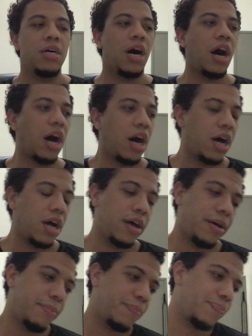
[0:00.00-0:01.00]

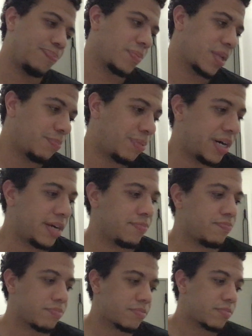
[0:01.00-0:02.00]
Um,
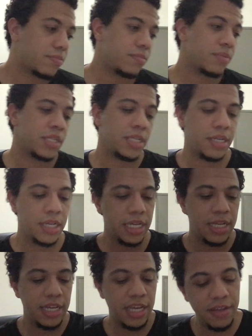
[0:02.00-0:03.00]
but
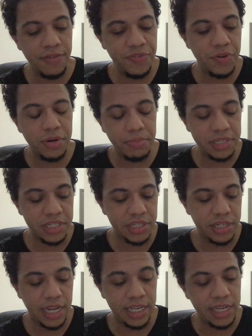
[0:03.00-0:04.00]
if you're in a
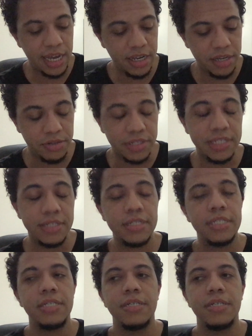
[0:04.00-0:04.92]
position that you got ghosted,